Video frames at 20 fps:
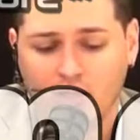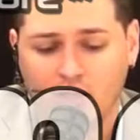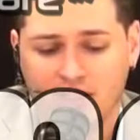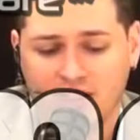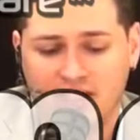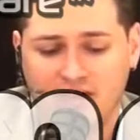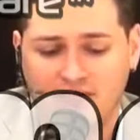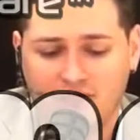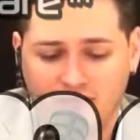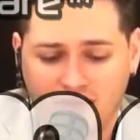
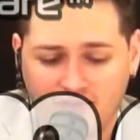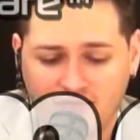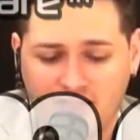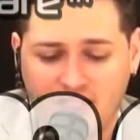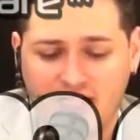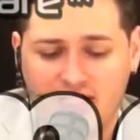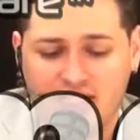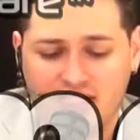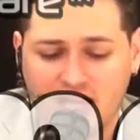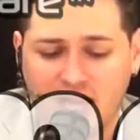looked at
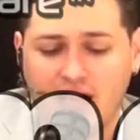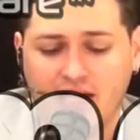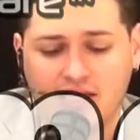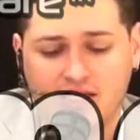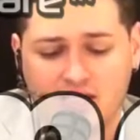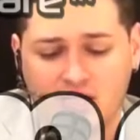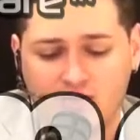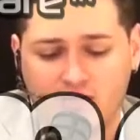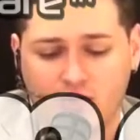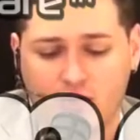50
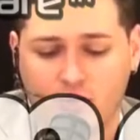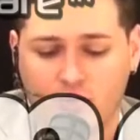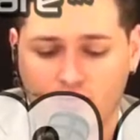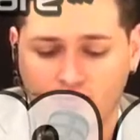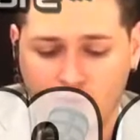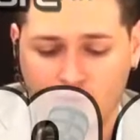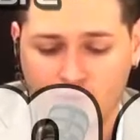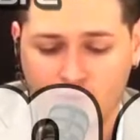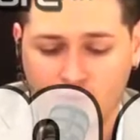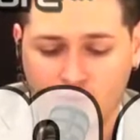scientific
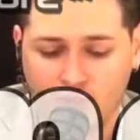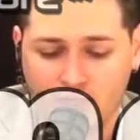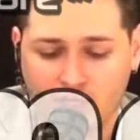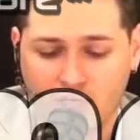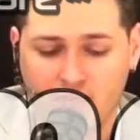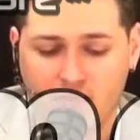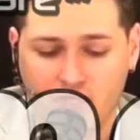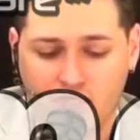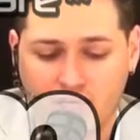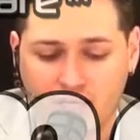reviews
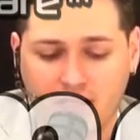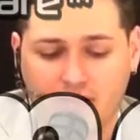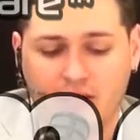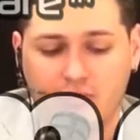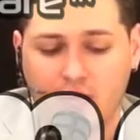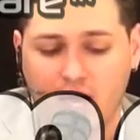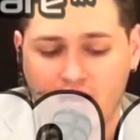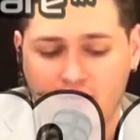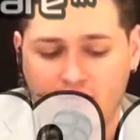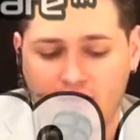of
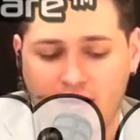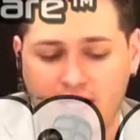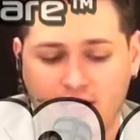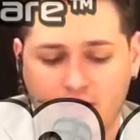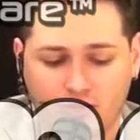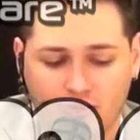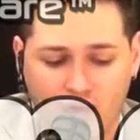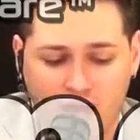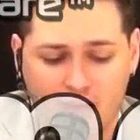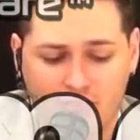genetically
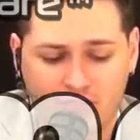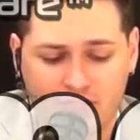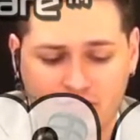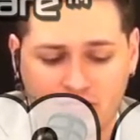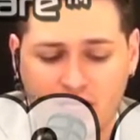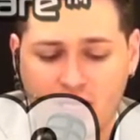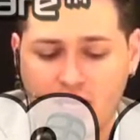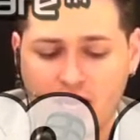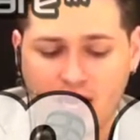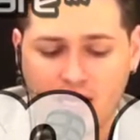modified
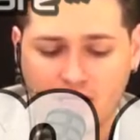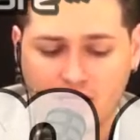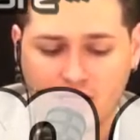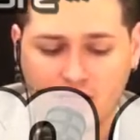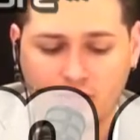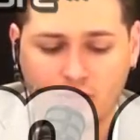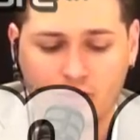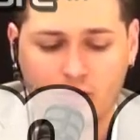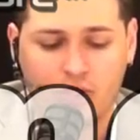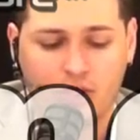crops and
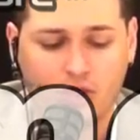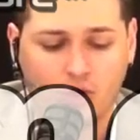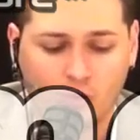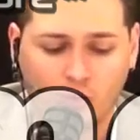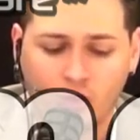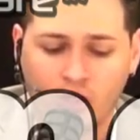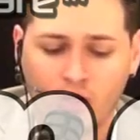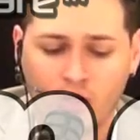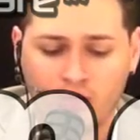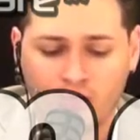concluded,
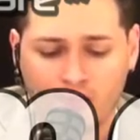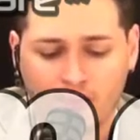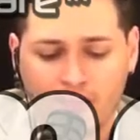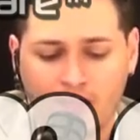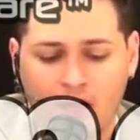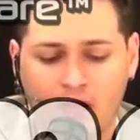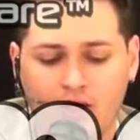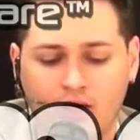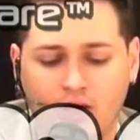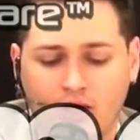quote,
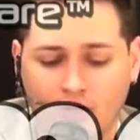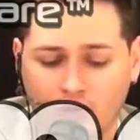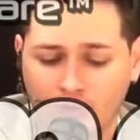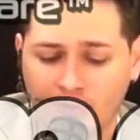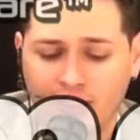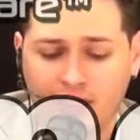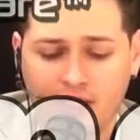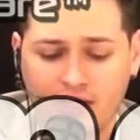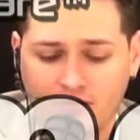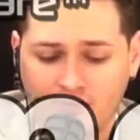
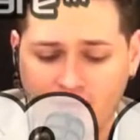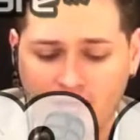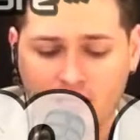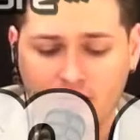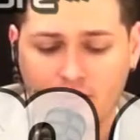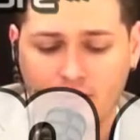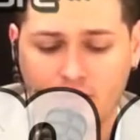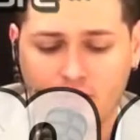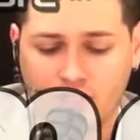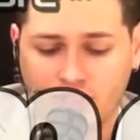currently
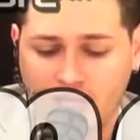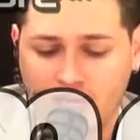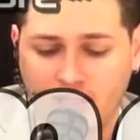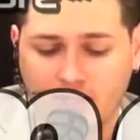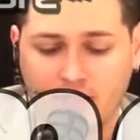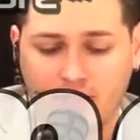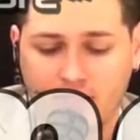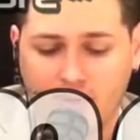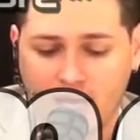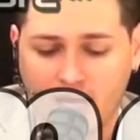available
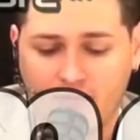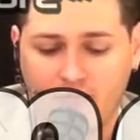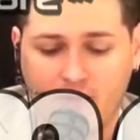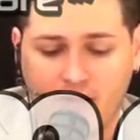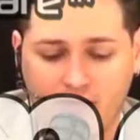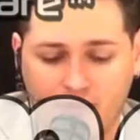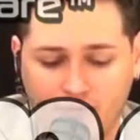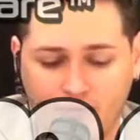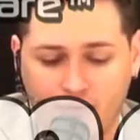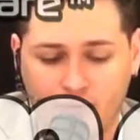genetically
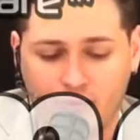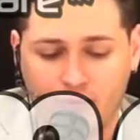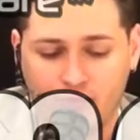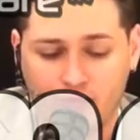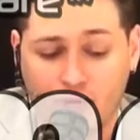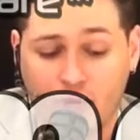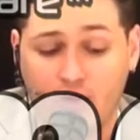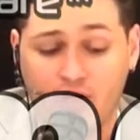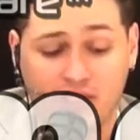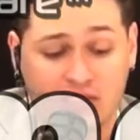modified
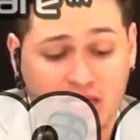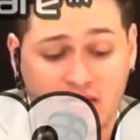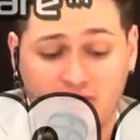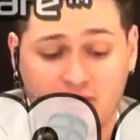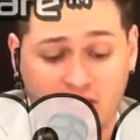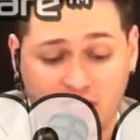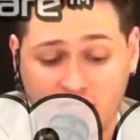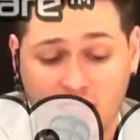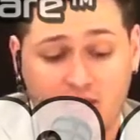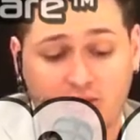foods are safe
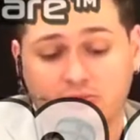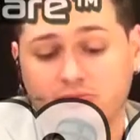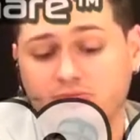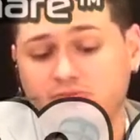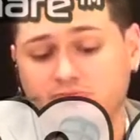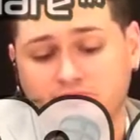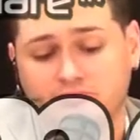to eat.